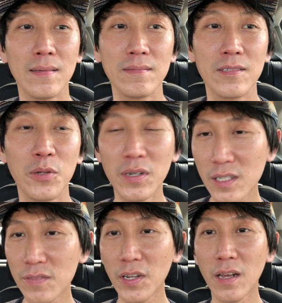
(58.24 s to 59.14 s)
doing
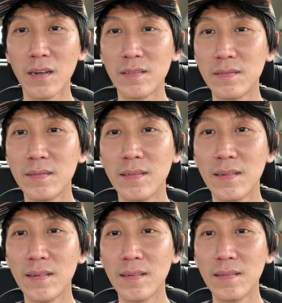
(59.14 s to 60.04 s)
this video.
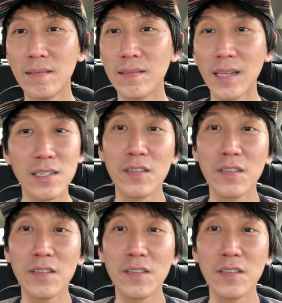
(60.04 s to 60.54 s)
That's the